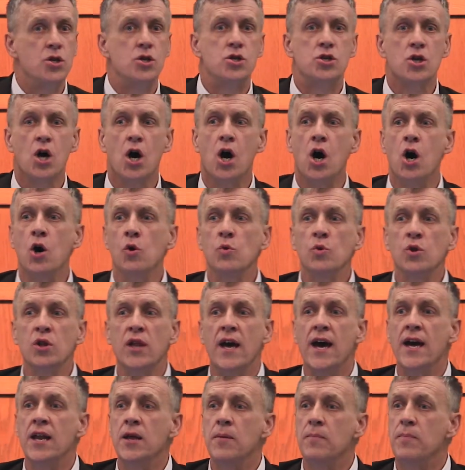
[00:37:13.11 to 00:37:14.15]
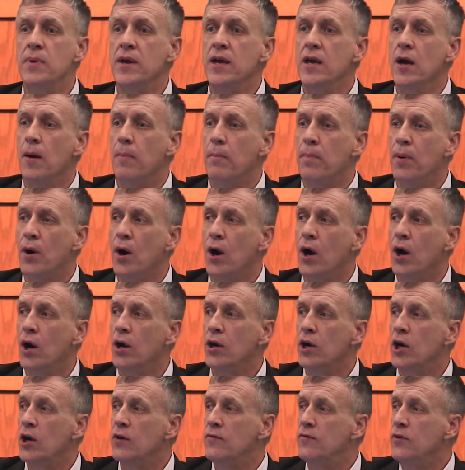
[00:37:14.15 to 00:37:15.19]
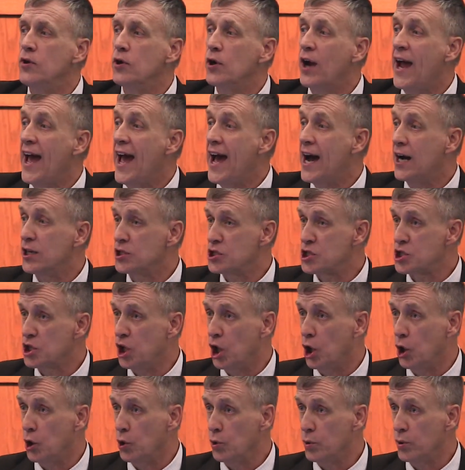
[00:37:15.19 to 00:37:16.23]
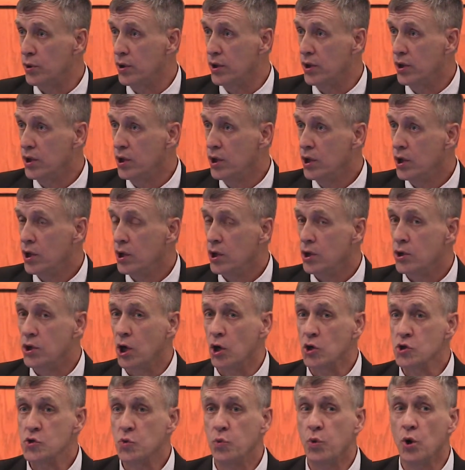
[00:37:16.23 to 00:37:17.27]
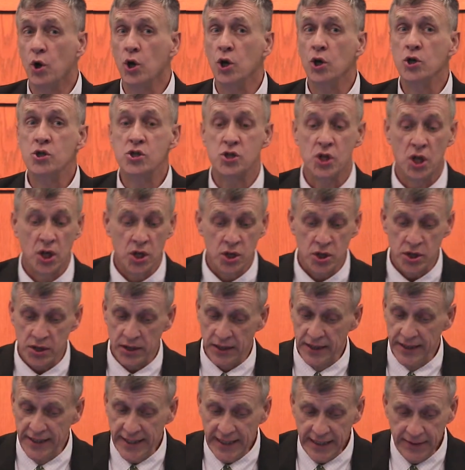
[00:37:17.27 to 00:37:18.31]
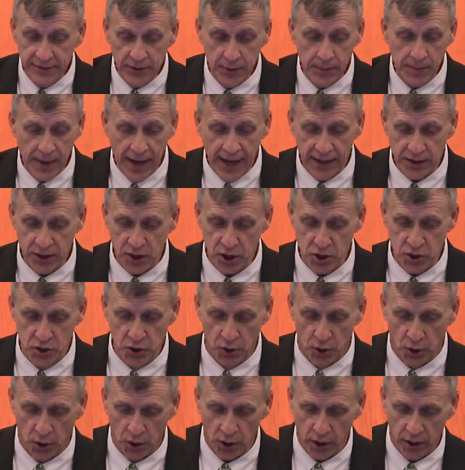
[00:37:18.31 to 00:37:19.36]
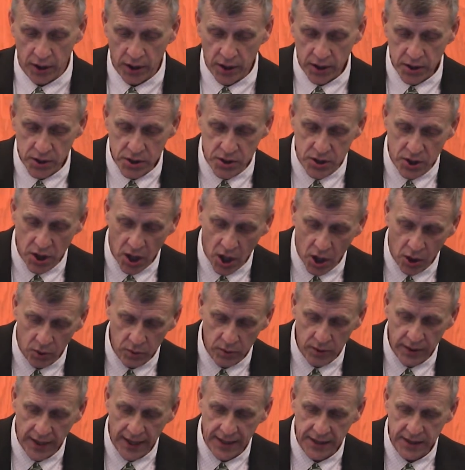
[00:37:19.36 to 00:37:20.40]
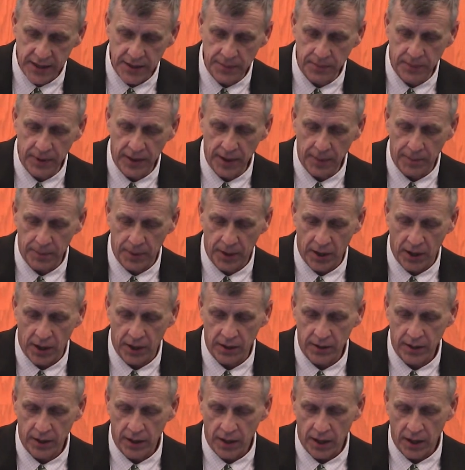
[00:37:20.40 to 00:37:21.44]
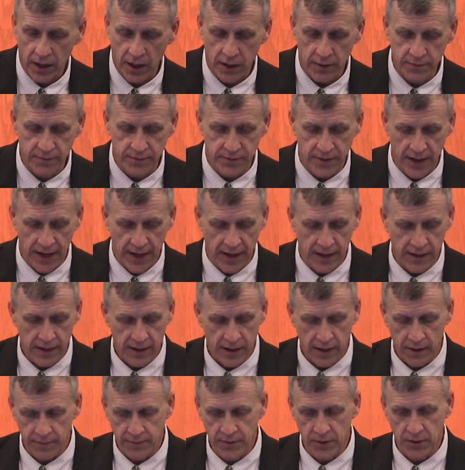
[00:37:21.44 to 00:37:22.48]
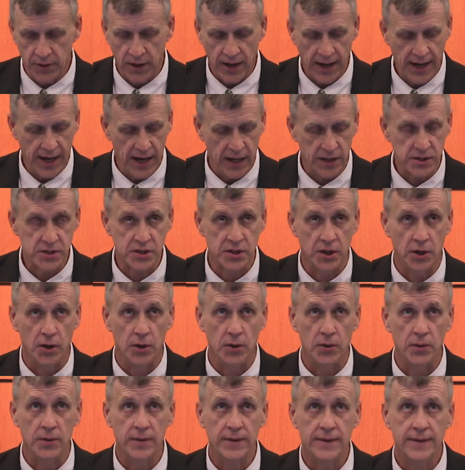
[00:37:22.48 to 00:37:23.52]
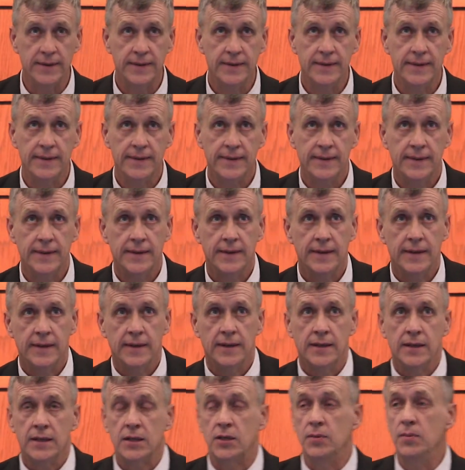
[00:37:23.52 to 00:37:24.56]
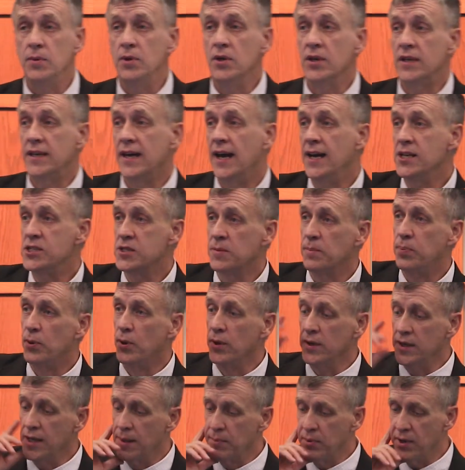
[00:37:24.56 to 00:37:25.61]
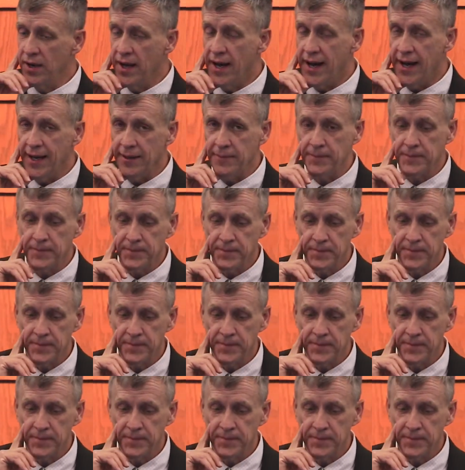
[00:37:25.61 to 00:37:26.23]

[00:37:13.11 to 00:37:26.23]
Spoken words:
Don't let it be a part of your household. Those words, leave them at the door. Don't let them be a part of your household. Communication point number 9.